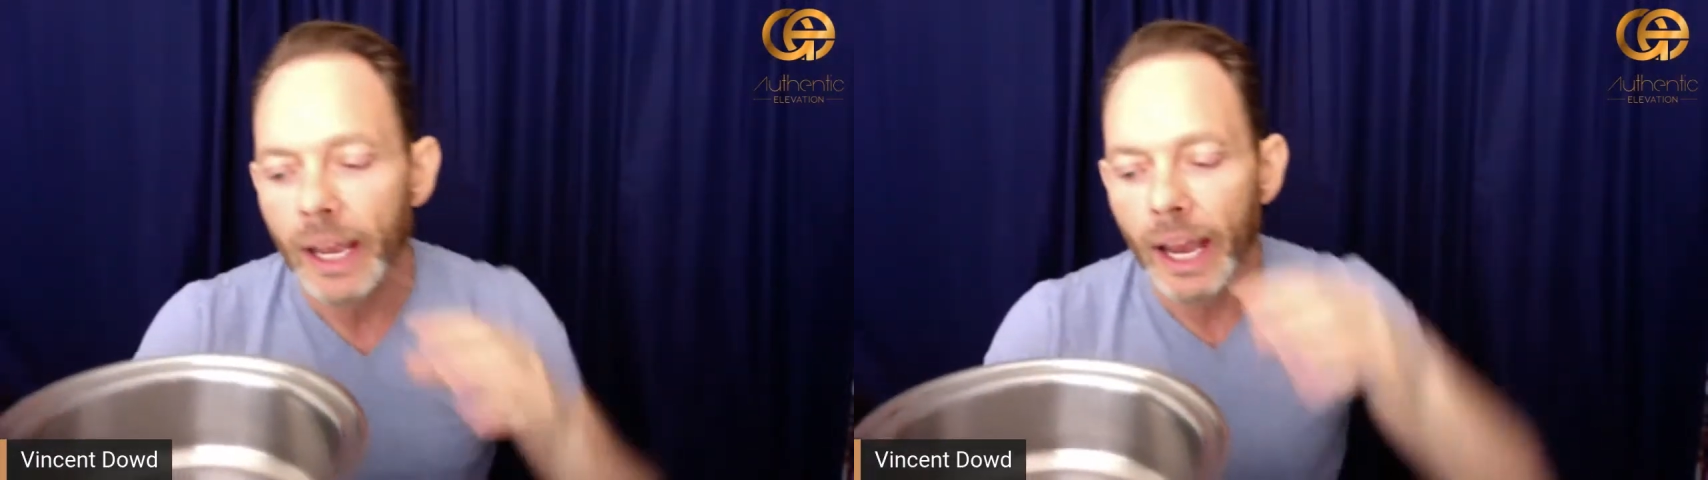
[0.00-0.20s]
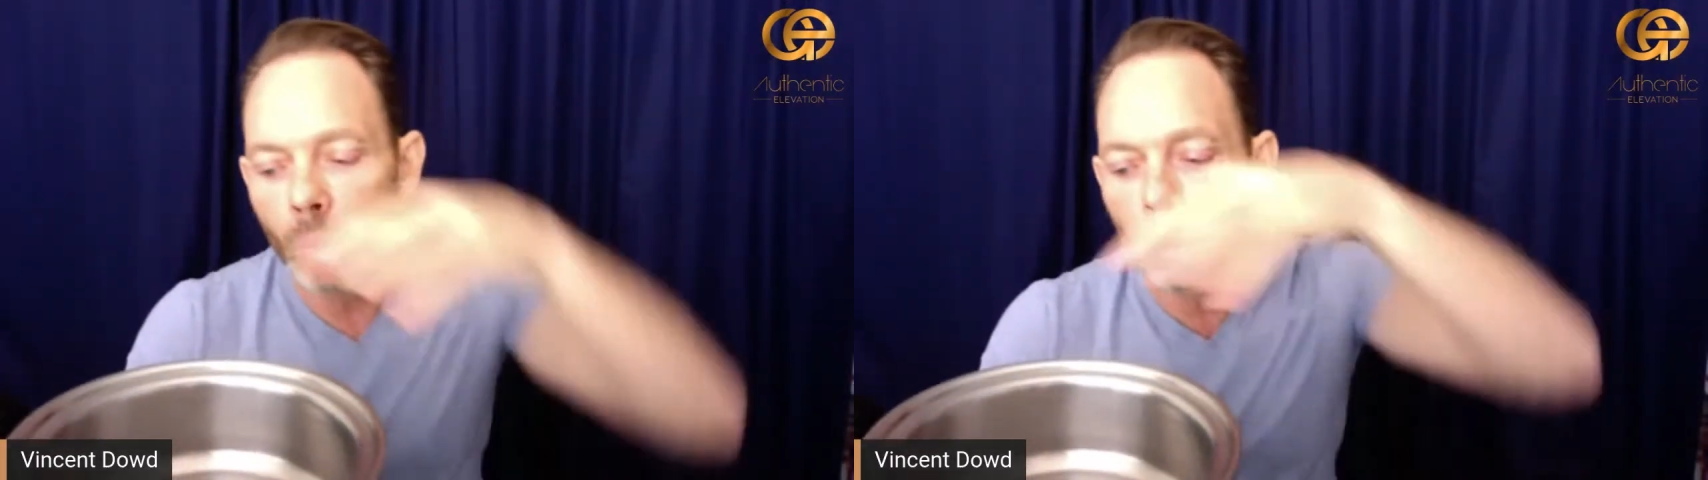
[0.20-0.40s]

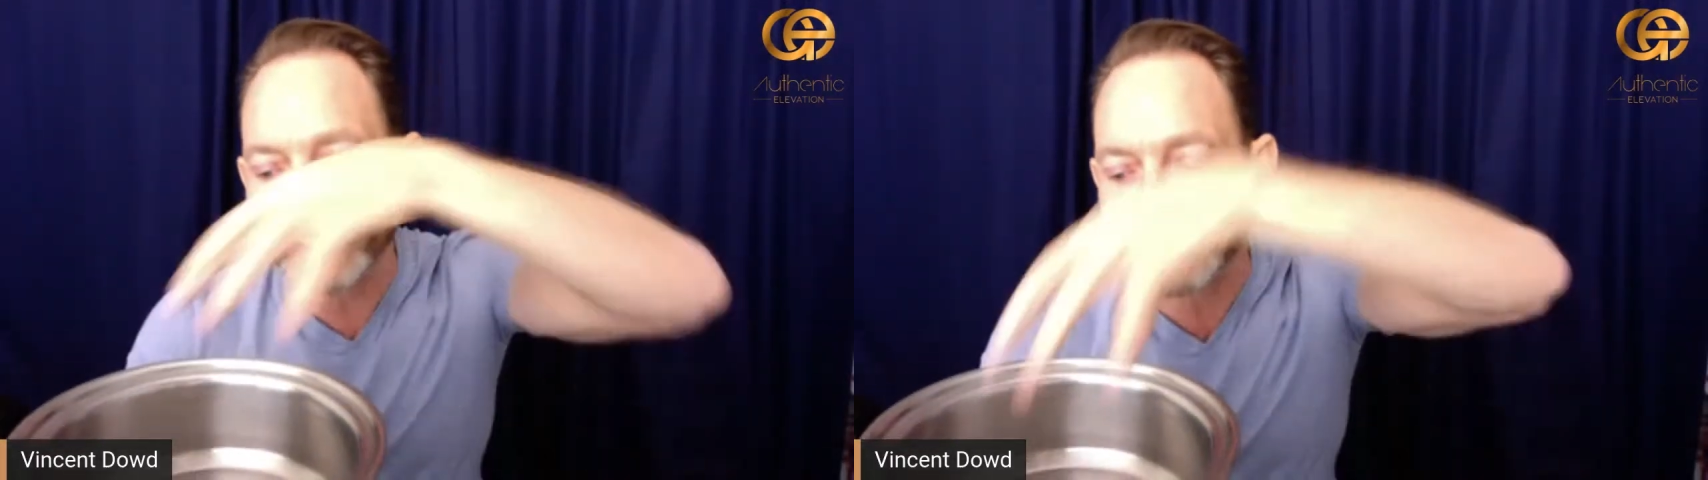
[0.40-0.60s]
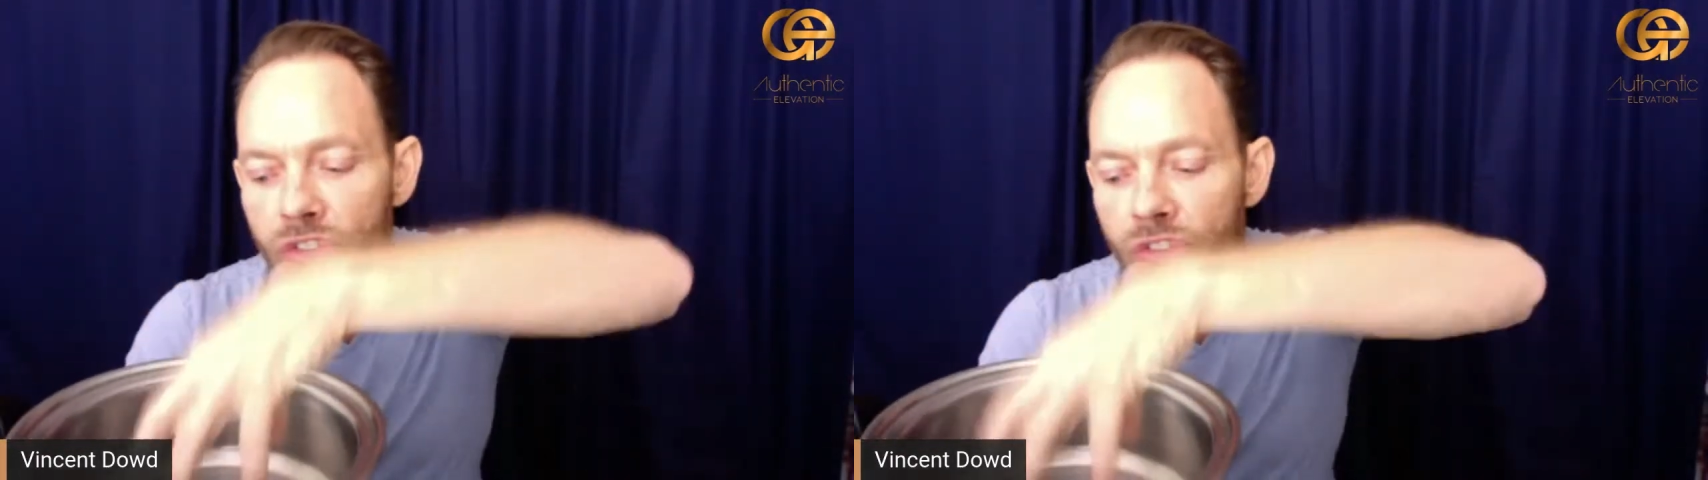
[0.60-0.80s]
And we
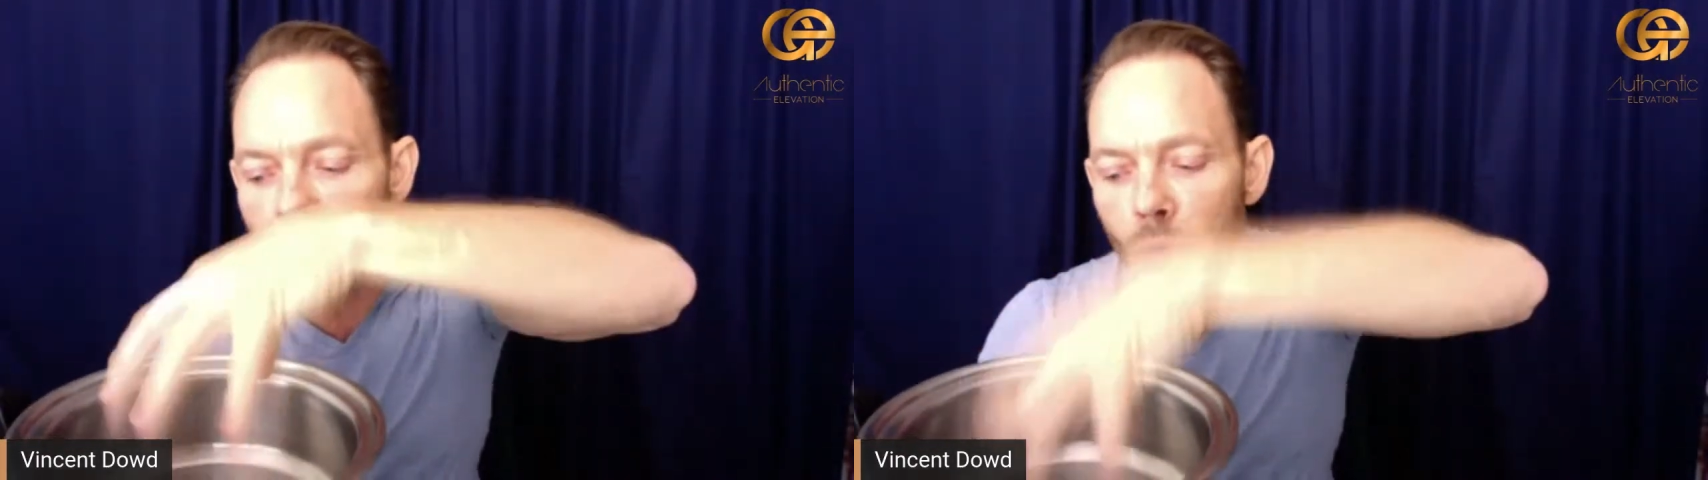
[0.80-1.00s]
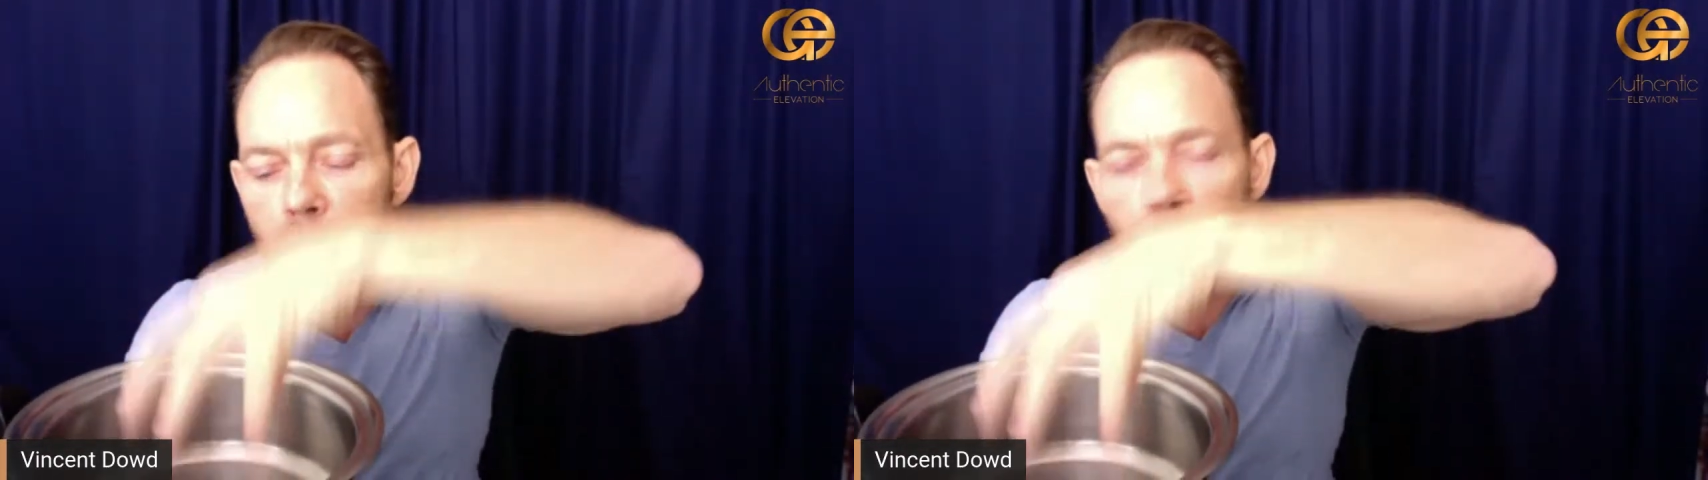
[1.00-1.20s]

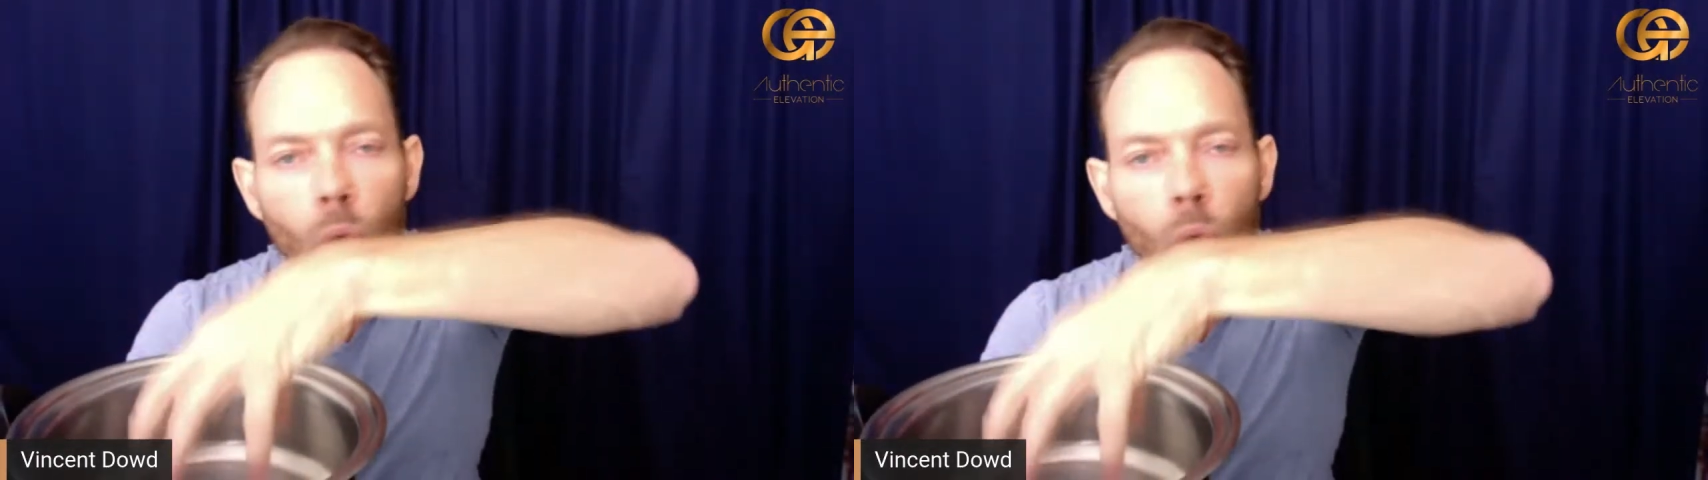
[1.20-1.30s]
notice